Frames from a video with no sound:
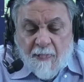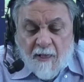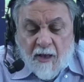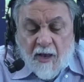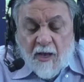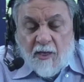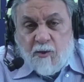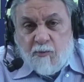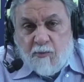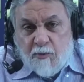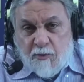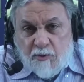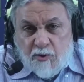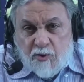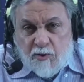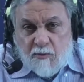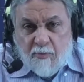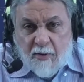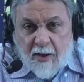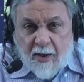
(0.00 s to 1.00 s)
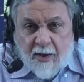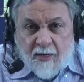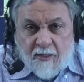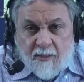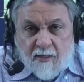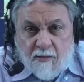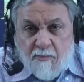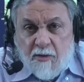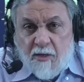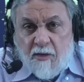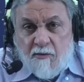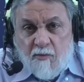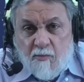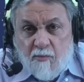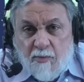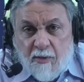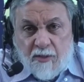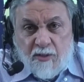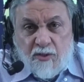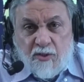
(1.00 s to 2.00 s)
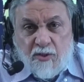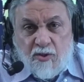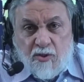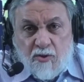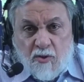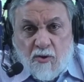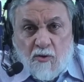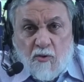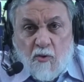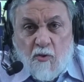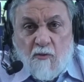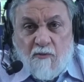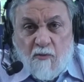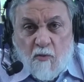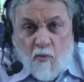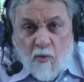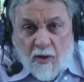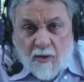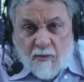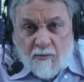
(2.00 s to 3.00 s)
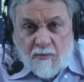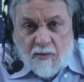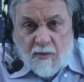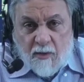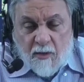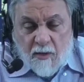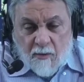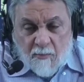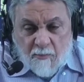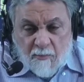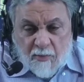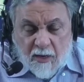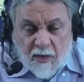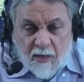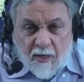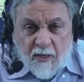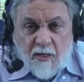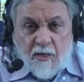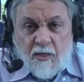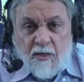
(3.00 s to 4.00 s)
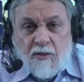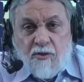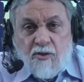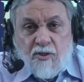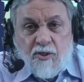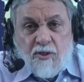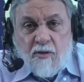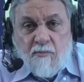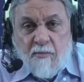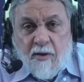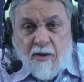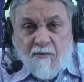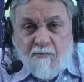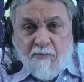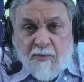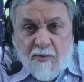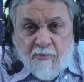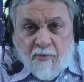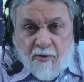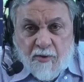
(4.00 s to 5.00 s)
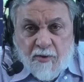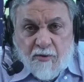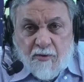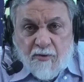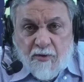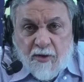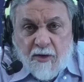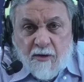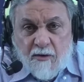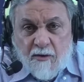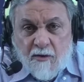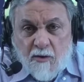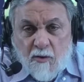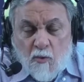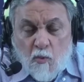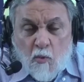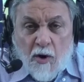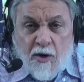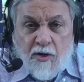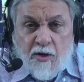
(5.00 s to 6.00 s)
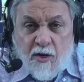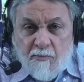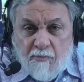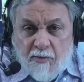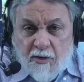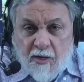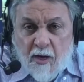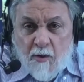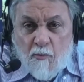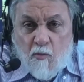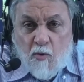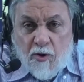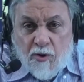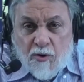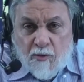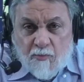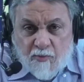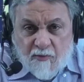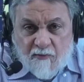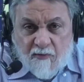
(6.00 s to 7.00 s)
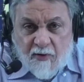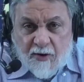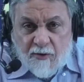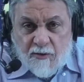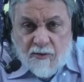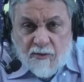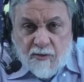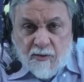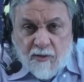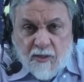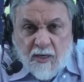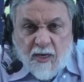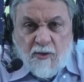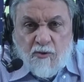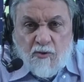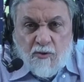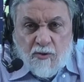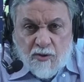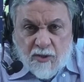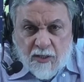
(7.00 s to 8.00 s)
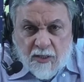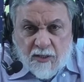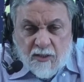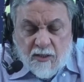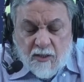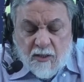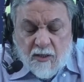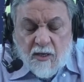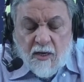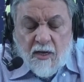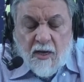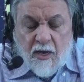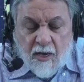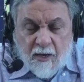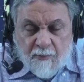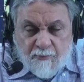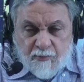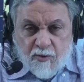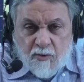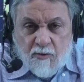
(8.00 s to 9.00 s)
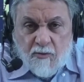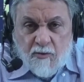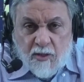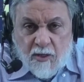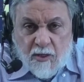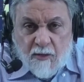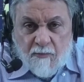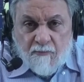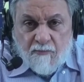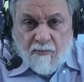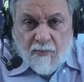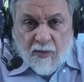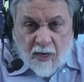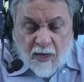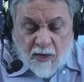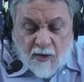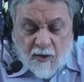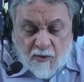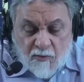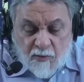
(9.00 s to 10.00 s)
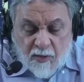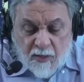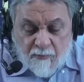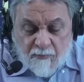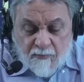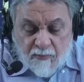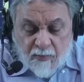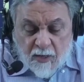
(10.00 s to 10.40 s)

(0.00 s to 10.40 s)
Hospitals are packed and many of the places are overwhelmed by the sheer amount of people that are there. Why not become one of the providers and do the testing? Absolutely. I agree.